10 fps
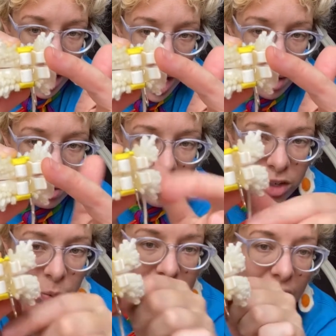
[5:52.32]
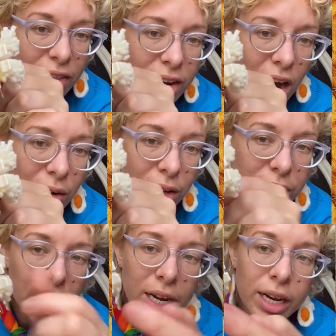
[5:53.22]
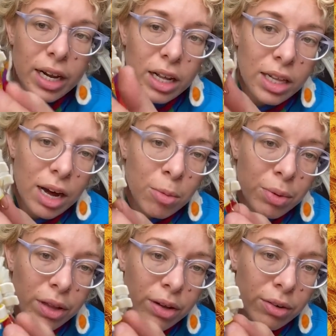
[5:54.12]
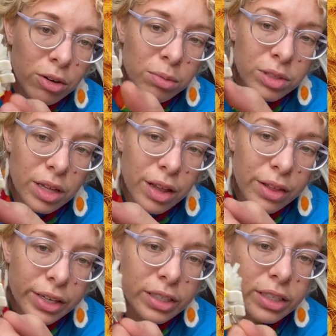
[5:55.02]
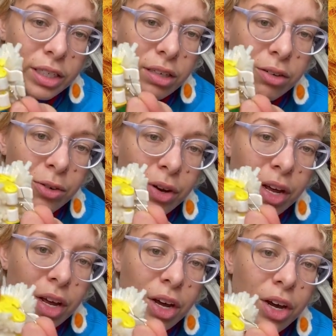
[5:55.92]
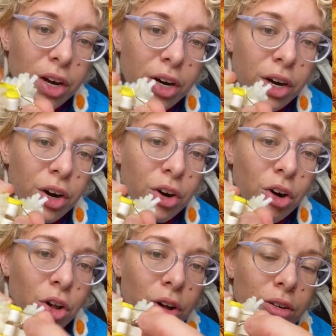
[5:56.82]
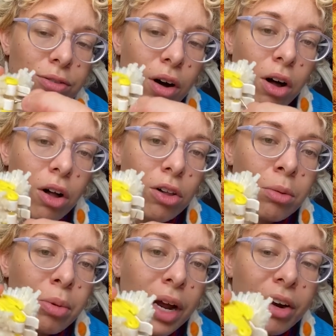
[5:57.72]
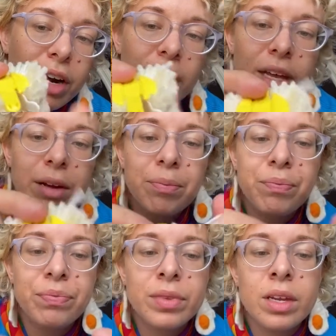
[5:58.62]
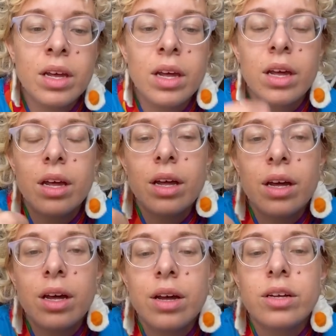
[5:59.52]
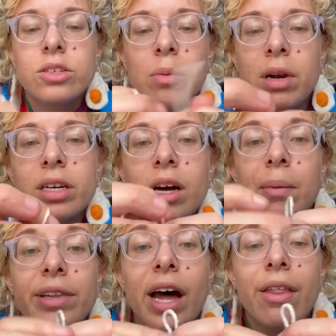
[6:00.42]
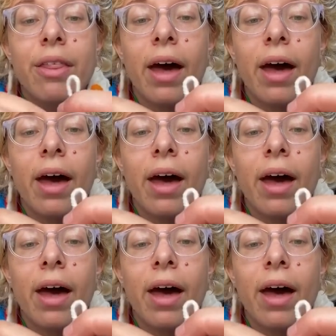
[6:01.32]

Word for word: and since we tied the knot really tight, it allowed breathing room so that this didn't curl or fall or break or anything. So I'm gonna double knot